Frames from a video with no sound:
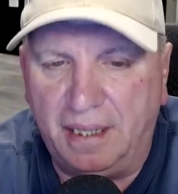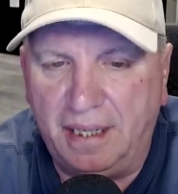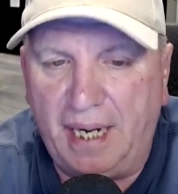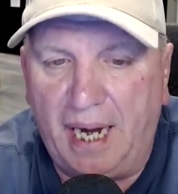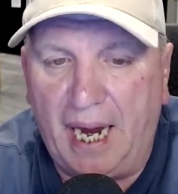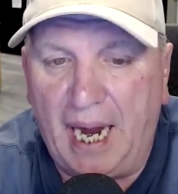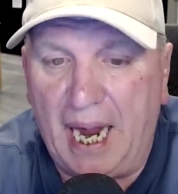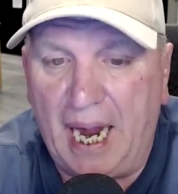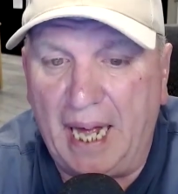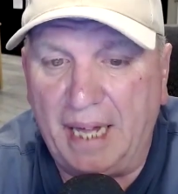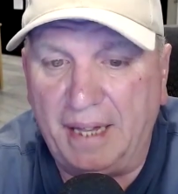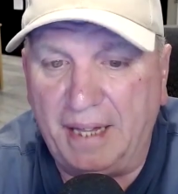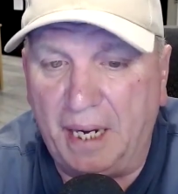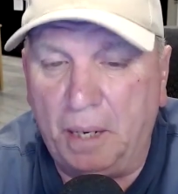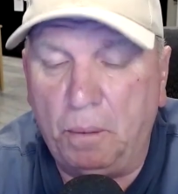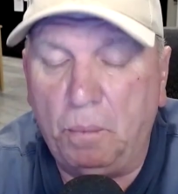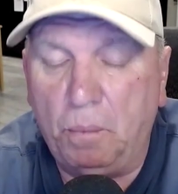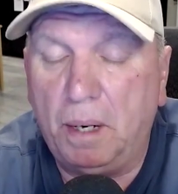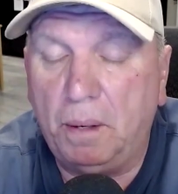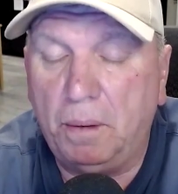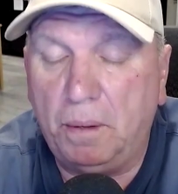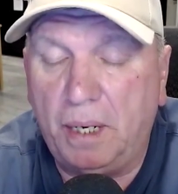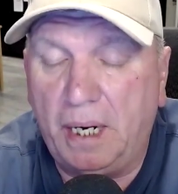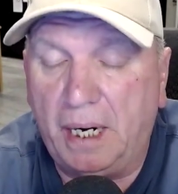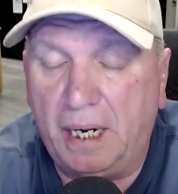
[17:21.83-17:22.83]
yeah, they
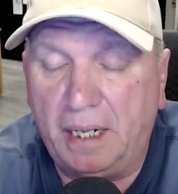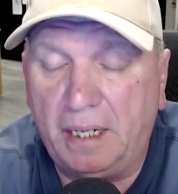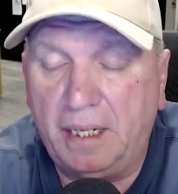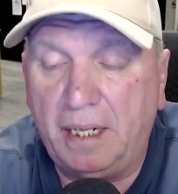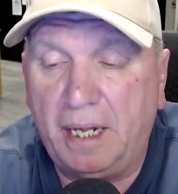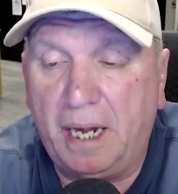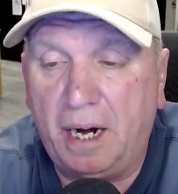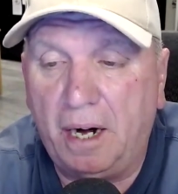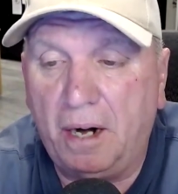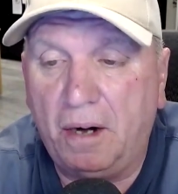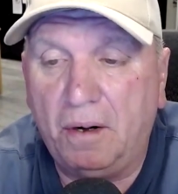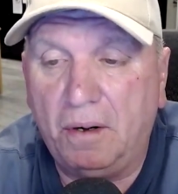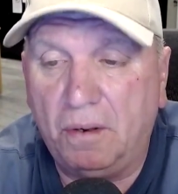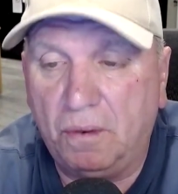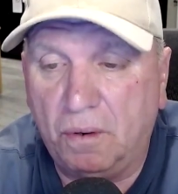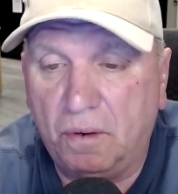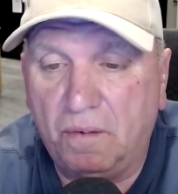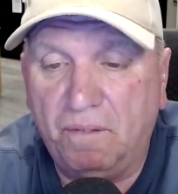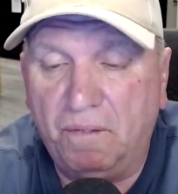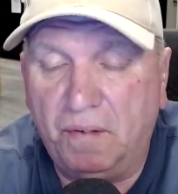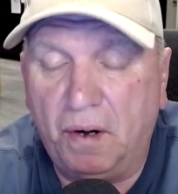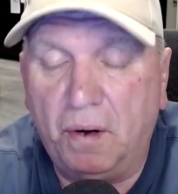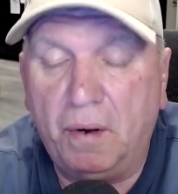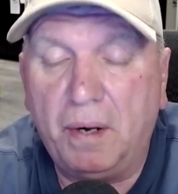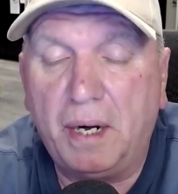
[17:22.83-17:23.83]
went in there
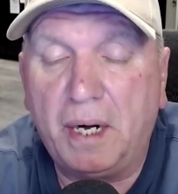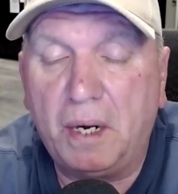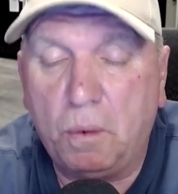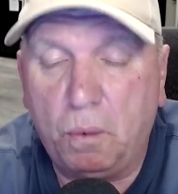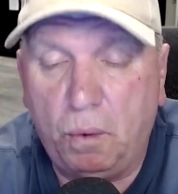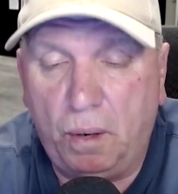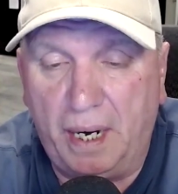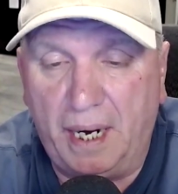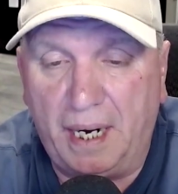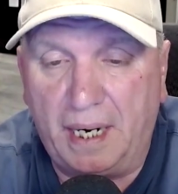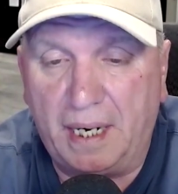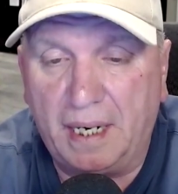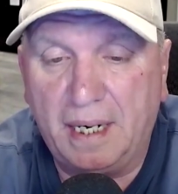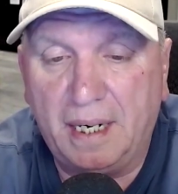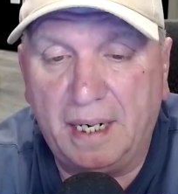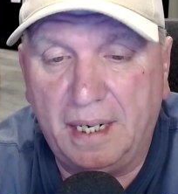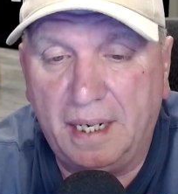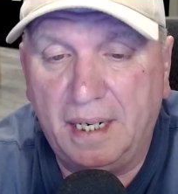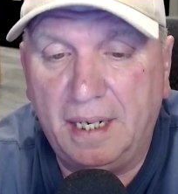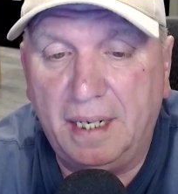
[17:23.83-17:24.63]
very quick.